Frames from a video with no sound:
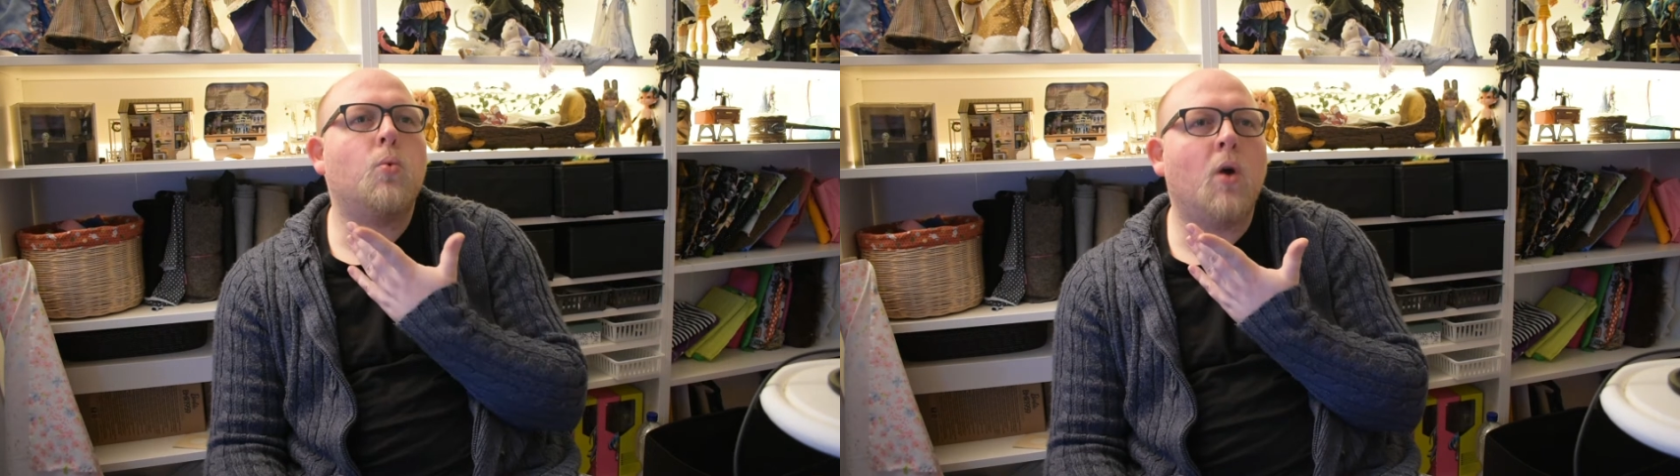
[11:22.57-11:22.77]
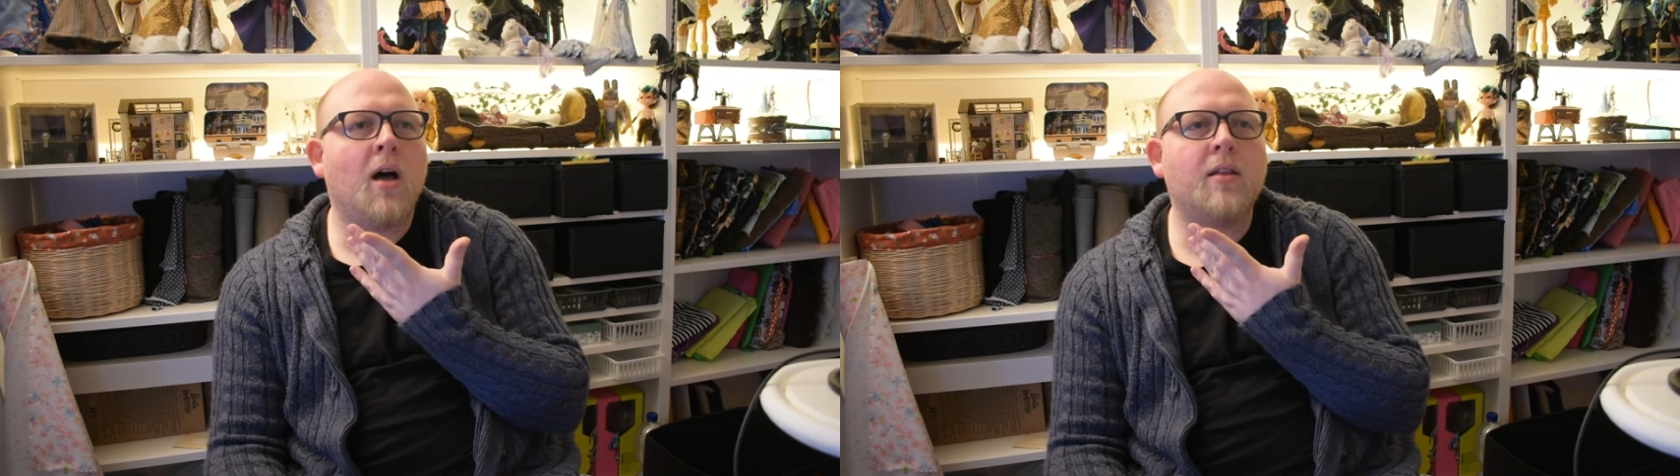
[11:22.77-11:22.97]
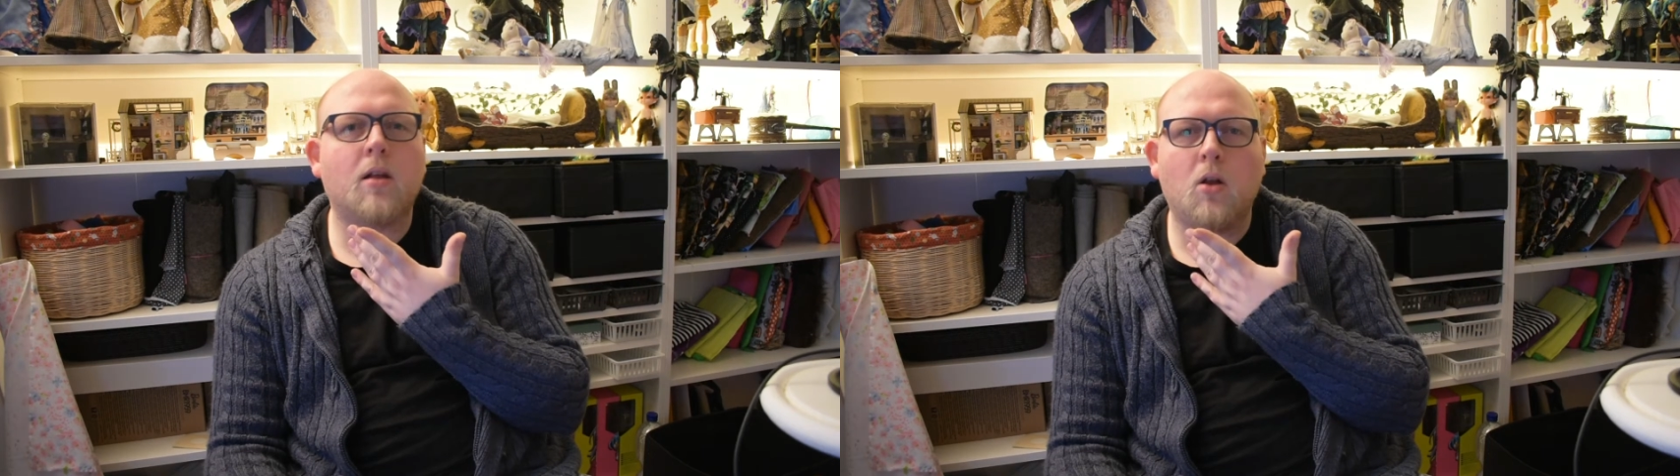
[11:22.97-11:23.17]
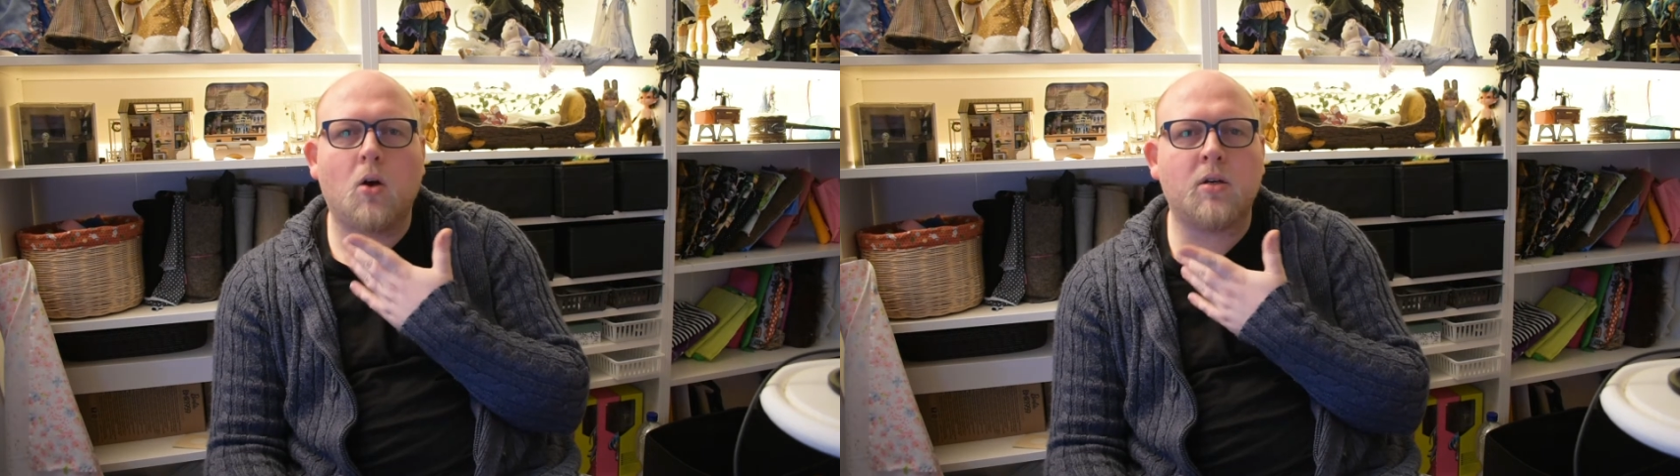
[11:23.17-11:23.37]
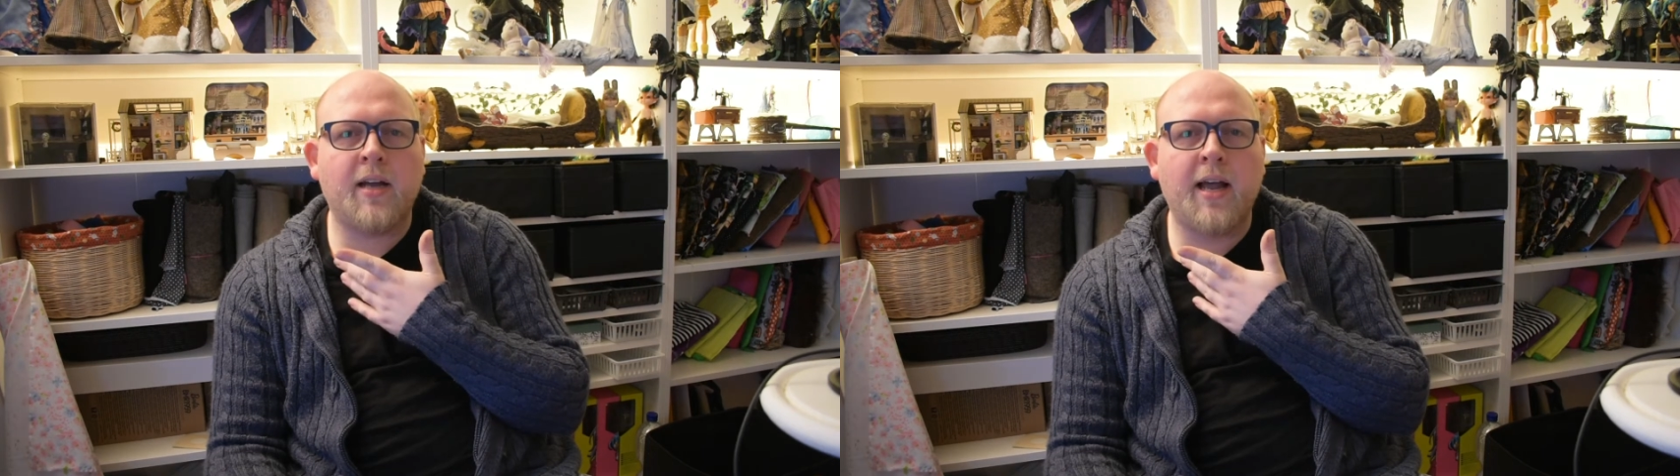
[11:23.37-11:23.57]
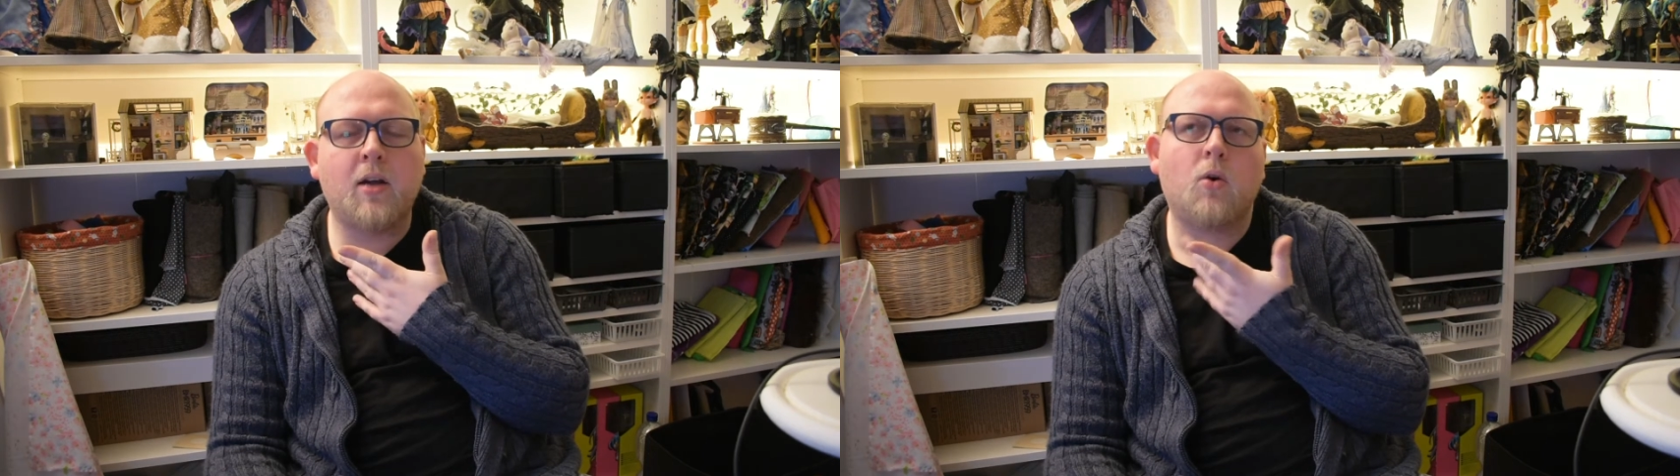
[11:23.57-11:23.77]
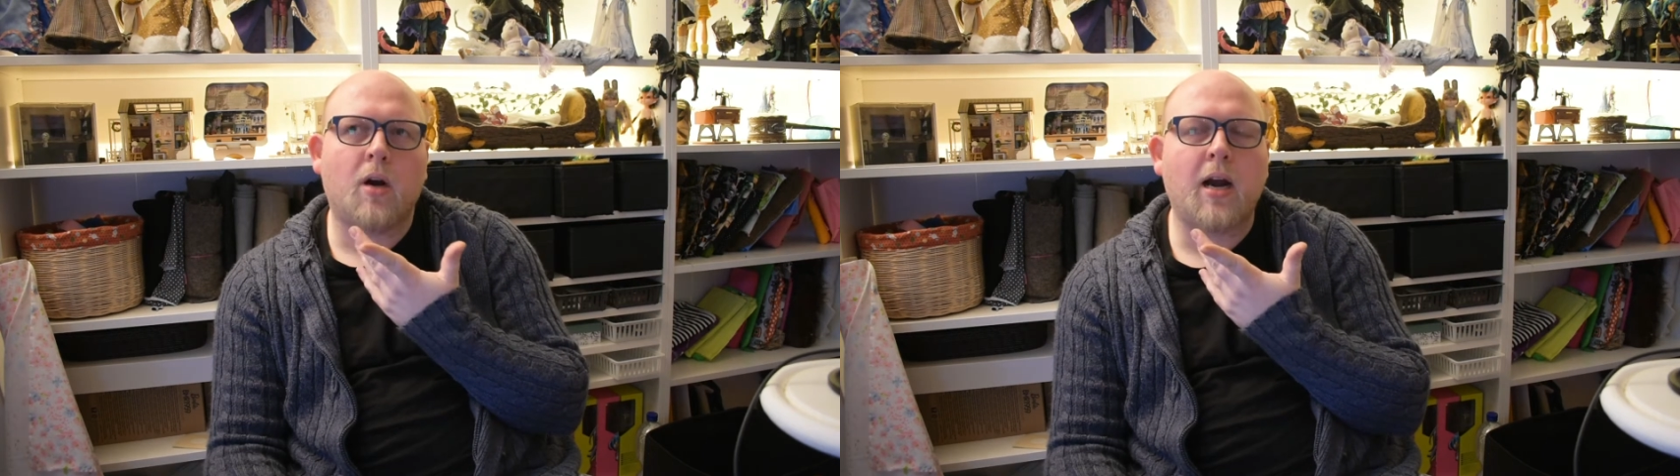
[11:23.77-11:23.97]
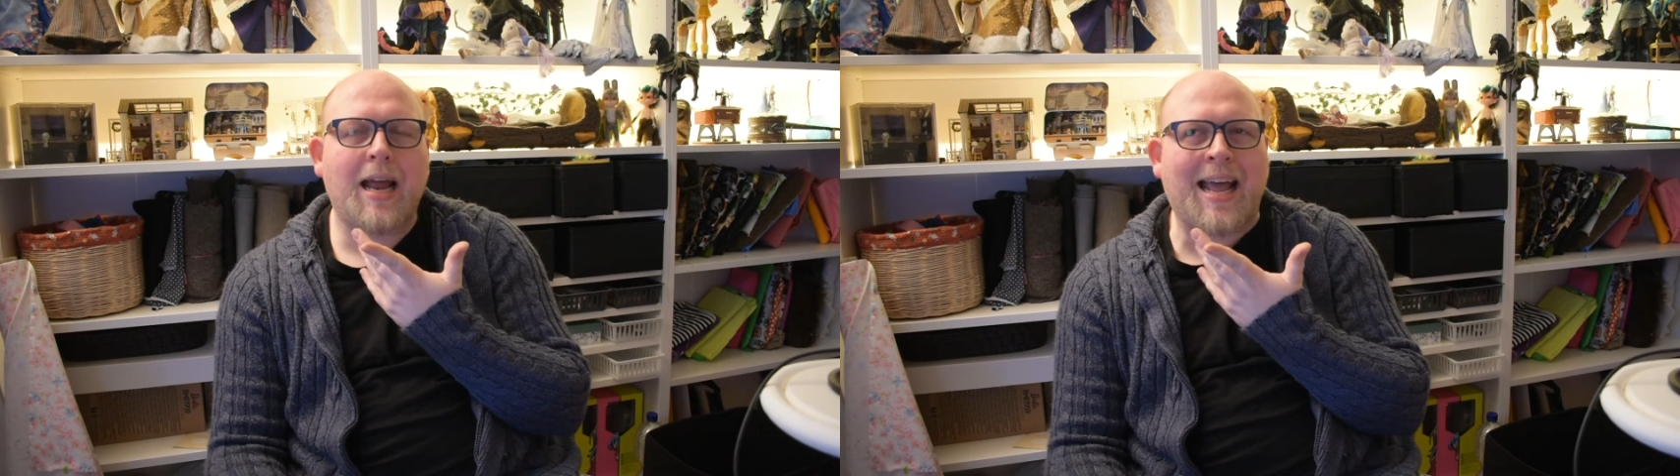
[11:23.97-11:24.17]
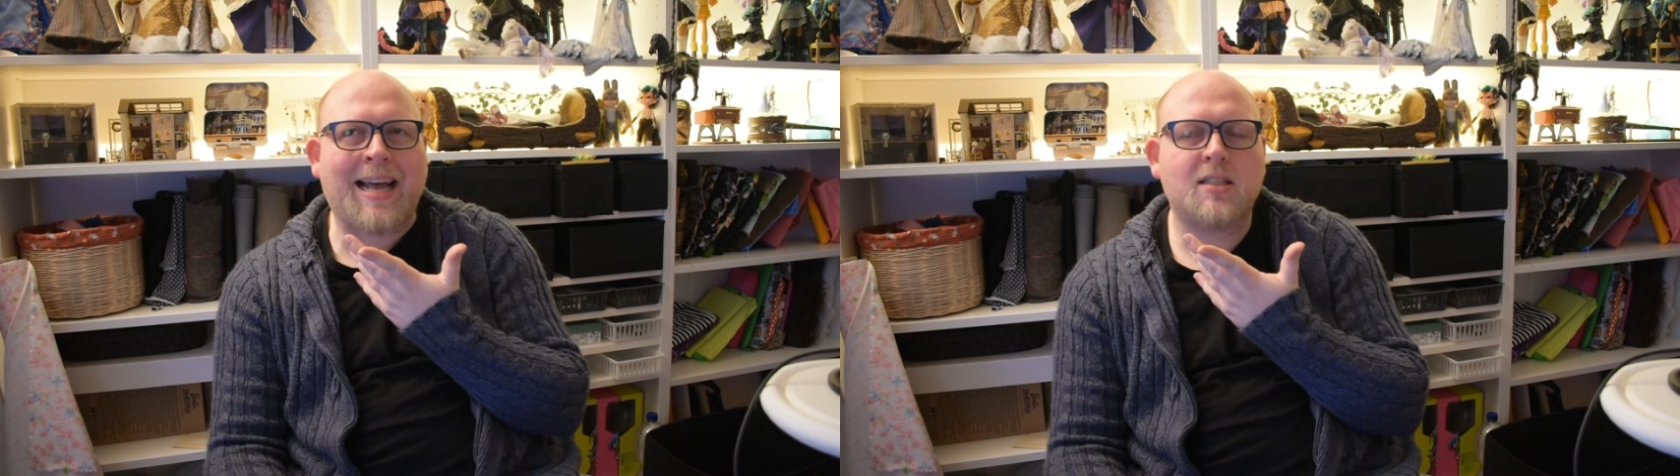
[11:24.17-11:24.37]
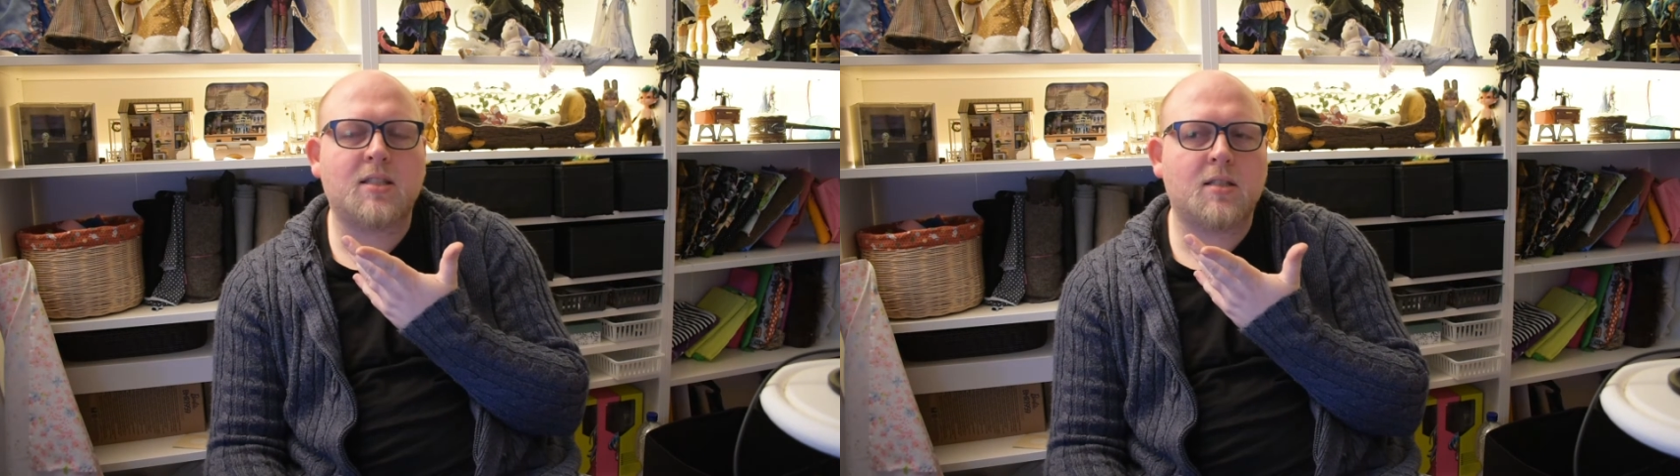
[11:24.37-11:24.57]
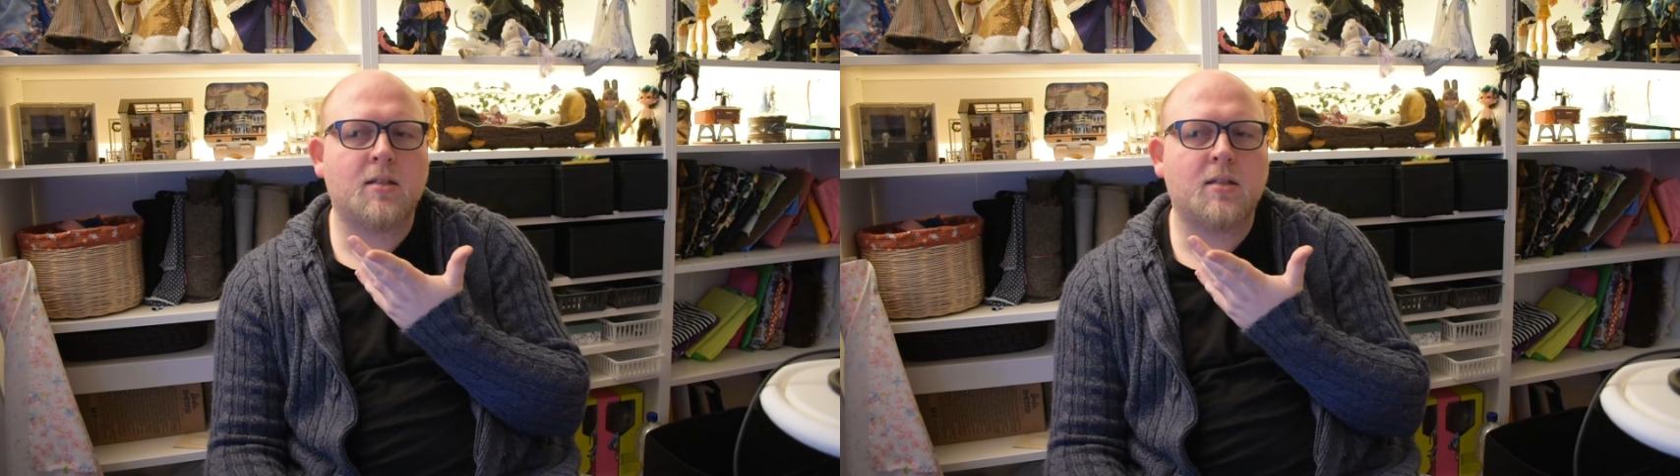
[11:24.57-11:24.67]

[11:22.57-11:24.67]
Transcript: rather long neck, or had